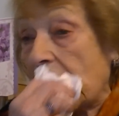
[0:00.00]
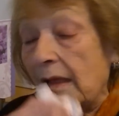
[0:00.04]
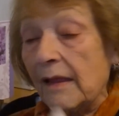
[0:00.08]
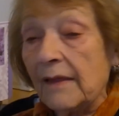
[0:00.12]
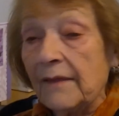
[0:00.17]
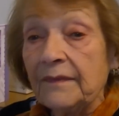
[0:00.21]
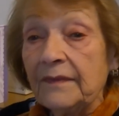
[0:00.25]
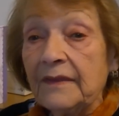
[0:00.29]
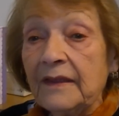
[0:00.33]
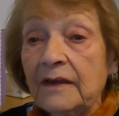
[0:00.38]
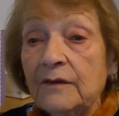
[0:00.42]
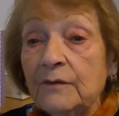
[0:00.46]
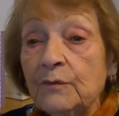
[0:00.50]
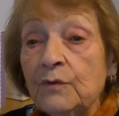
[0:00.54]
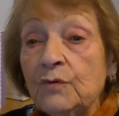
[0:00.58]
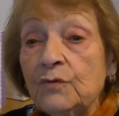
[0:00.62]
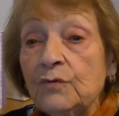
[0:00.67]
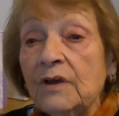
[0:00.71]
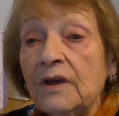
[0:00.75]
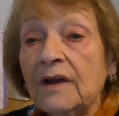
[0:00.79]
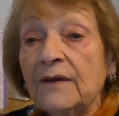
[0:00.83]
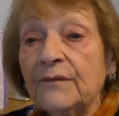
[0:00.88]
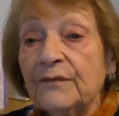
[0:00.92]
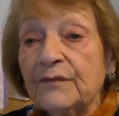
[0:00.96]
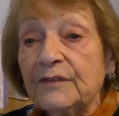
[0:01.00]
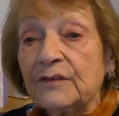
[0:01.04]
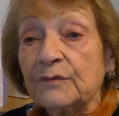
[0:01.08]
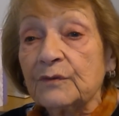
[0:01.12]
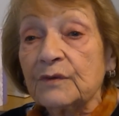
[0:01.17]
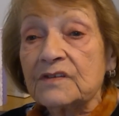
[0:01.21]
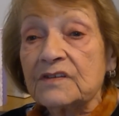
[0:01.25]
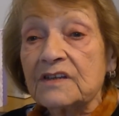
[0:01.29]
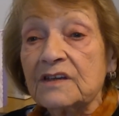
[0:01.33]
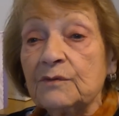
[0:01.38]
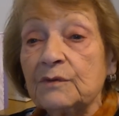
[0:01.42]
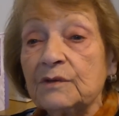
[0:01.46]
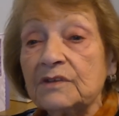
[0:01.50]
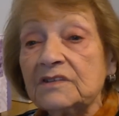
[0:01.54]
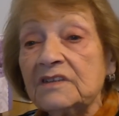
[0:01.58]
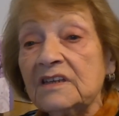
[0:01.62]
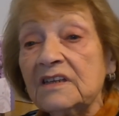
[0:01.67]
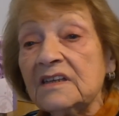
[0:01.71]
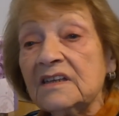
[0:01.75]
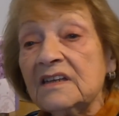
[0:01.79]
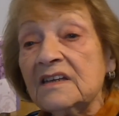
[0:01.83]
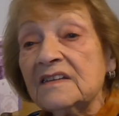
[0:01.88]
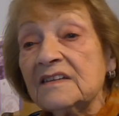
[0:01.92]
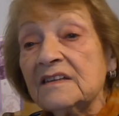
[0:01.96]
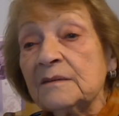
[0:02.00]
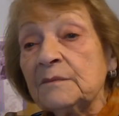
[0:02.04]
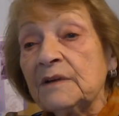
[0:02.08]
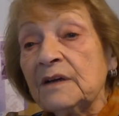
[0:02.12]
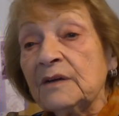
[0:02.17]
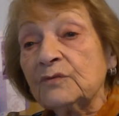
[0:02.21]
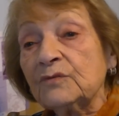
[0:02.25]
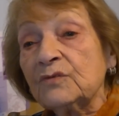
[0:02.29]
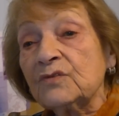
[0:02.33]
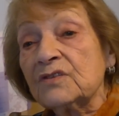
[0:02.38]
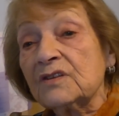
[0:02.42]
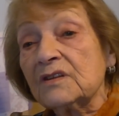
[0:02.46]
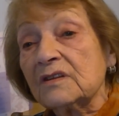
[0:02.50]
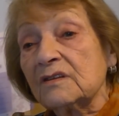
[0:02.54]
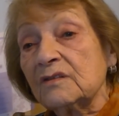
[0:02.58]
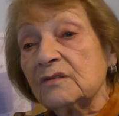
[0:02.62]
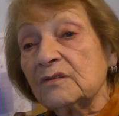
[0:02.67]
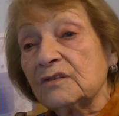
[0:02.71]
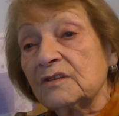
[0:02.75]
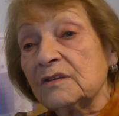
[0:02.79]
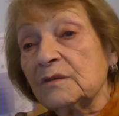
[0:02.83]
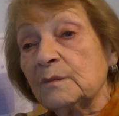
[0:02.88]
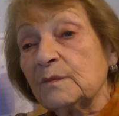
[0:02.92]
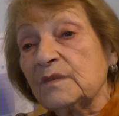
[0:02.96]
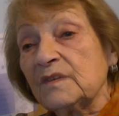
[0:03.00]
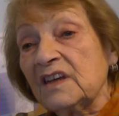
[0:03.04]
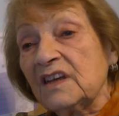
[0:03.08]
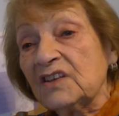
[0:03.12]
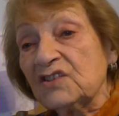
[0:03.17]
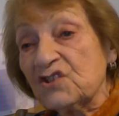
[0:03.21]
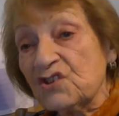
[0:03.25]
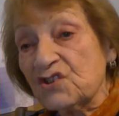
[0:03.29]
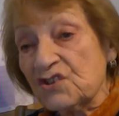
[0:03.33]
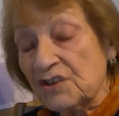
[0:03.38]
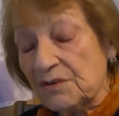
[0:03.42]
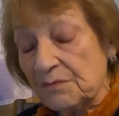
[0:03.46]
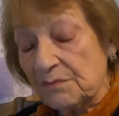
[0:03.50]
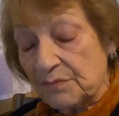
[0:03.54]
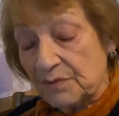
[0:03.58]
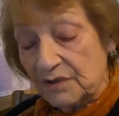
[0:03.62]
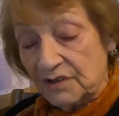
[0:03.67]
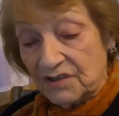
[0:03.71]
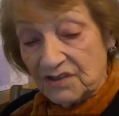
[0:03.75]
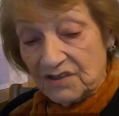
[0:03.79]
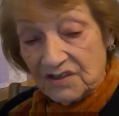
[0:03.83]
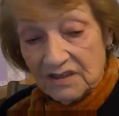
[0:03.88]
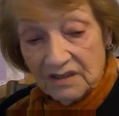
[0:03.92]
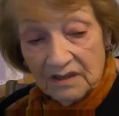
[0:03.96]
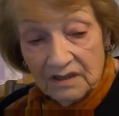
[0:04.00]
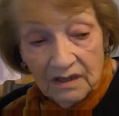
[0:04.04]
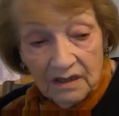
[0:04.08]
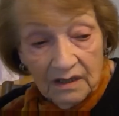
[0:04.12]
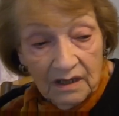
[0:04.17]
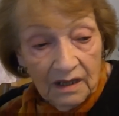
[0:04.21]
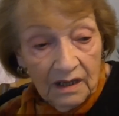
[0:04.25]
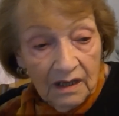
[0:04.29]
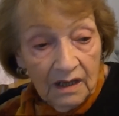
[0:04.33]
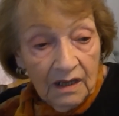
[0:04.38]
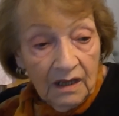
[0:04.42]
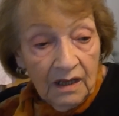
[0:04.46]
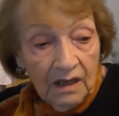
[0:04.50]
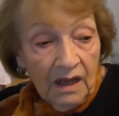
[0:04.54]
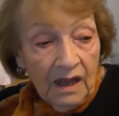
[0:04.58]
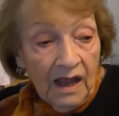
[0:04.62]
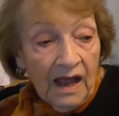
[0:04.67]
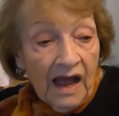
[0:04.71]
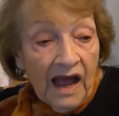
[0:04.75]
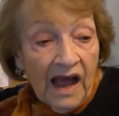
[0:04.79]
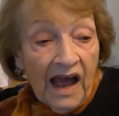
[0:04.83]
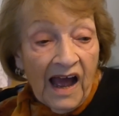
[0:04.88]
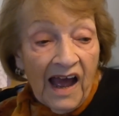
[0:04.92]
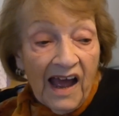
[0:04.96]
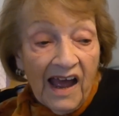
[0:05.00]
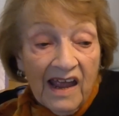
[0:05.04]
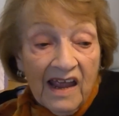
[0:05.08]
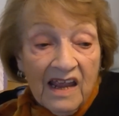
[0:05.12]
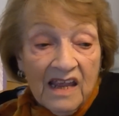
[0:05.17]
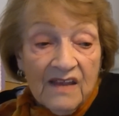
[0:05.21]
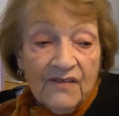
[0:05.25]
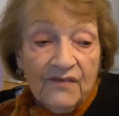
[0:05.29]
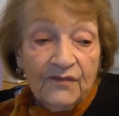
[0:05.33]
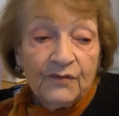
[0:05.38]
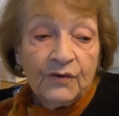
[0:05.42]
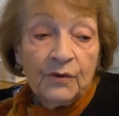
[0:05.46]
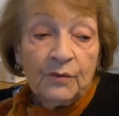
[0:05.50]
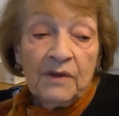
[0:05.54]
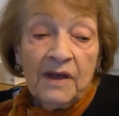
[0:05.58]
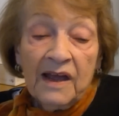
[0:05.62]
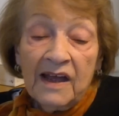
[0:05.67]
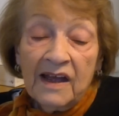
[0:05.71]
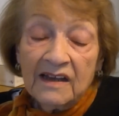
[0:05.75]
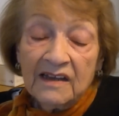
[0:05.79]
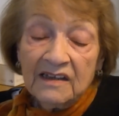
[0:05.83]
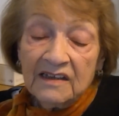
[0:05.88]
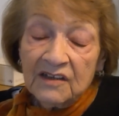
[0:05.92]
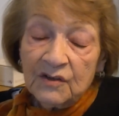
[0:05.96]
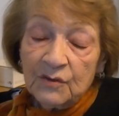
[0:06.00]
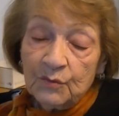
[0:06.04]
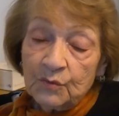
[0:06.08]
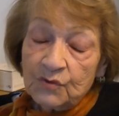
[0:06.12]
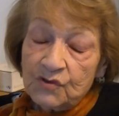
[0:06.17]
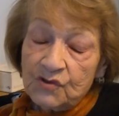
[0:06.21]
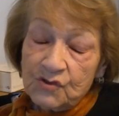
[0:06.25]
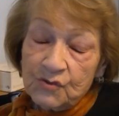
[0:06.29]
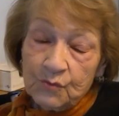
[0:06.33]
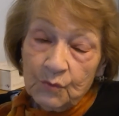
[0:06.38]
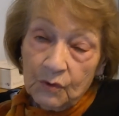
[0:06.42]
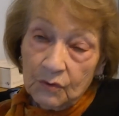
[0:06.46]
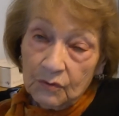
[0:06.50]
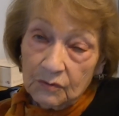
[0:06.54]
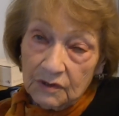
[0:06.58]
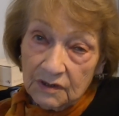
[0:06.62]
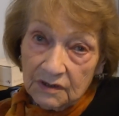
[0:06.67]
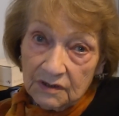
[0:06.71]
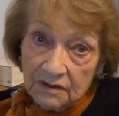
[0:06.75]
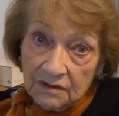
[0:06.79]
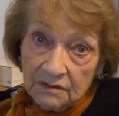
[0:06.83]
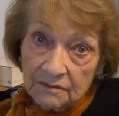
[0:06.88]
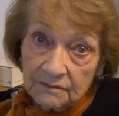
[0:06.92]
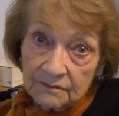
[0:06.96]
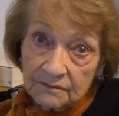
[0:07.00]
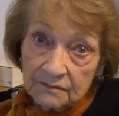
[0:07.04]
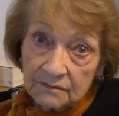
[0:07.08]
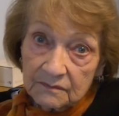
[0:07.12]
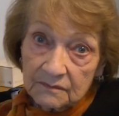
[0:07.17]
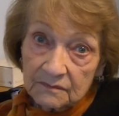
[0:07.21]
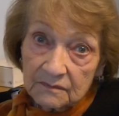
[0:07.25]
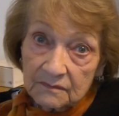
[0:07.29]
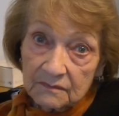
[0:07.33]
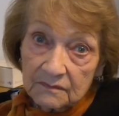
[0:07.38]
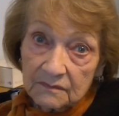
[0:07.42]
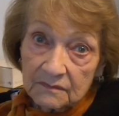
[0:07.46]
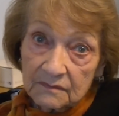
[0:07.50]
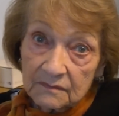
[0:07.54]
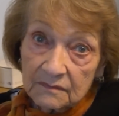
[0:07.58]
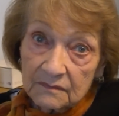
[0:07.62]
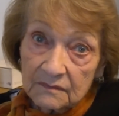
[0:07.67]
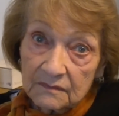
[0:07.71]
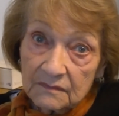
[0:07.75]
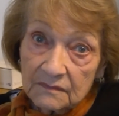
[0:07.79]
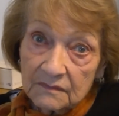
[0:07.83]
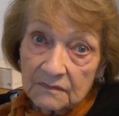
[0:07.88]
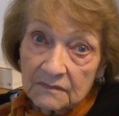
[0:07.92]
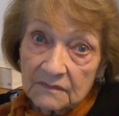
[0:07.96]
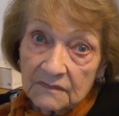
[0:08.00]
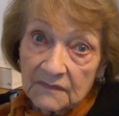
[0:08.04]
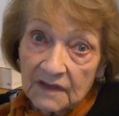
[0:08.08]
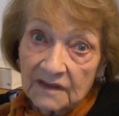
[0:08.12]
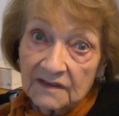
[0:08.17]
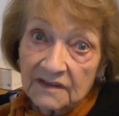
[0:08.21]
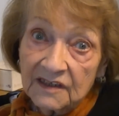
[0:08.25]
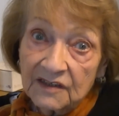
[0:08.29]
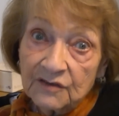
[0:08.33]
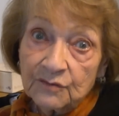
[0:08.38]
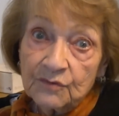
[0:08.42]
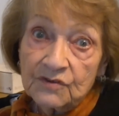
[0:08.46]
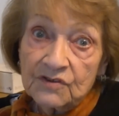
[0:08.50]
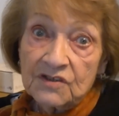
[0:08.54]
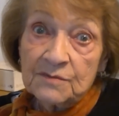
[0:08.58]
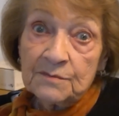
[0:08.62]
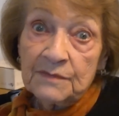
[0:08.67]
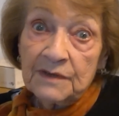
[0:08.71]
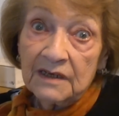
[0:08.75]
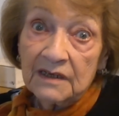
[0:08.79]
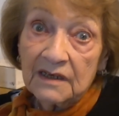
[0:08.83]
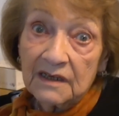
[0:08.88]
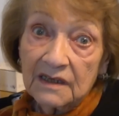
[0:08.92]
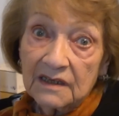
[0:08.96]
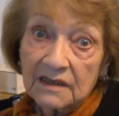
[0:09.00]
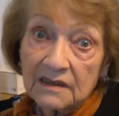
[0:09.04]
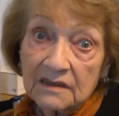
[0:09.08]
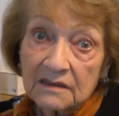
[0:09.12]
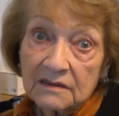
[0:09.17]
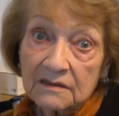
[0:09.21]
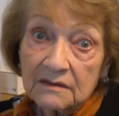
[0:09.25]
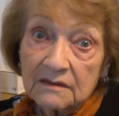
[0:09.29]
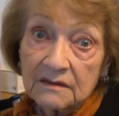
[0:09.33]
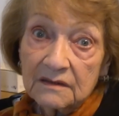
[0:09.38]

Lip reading: And then we knew afterwards they were taking them out to the gas chambers. I, from hunger, was swollen. And that was my luck.